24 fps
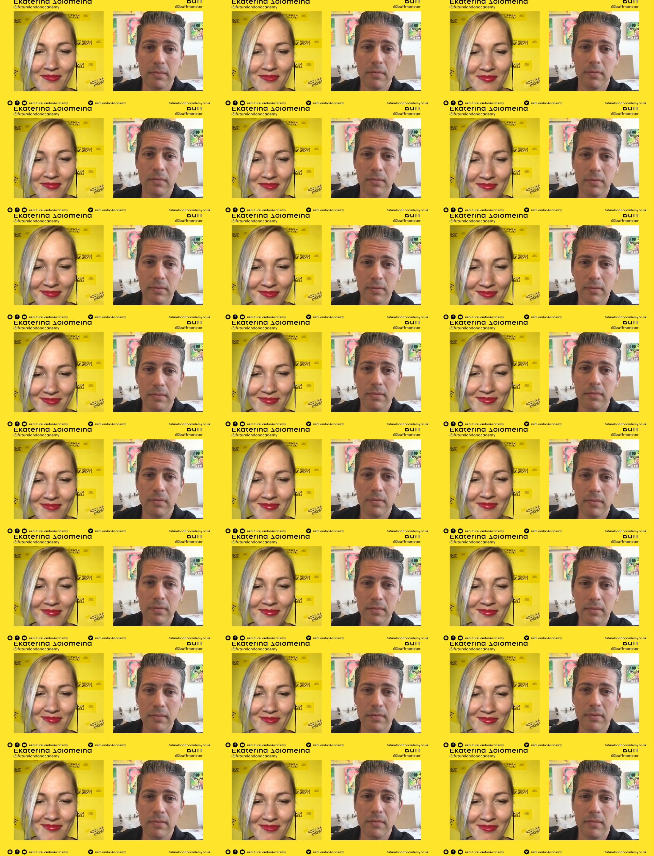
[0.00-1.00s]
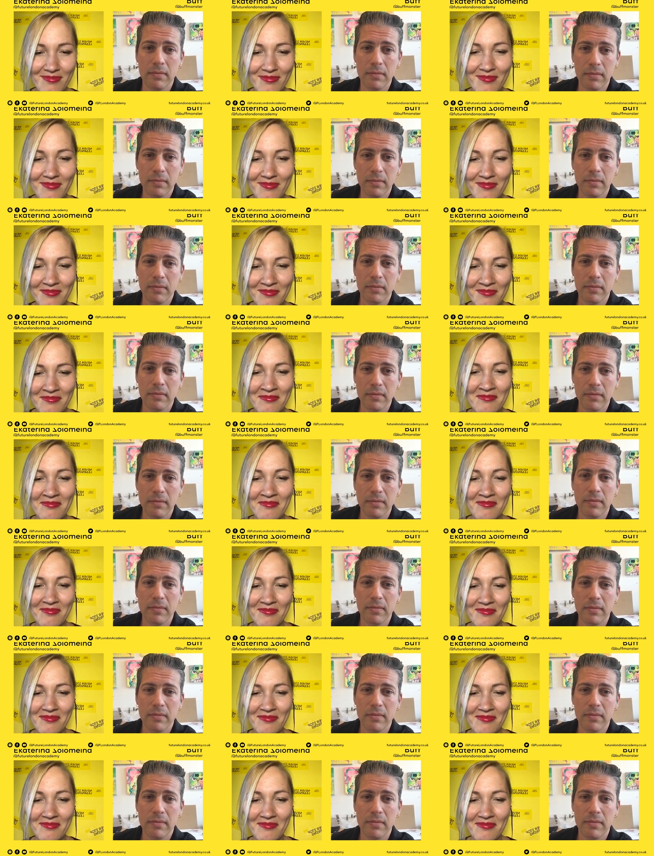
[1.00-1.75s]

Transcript: Nobody speaks.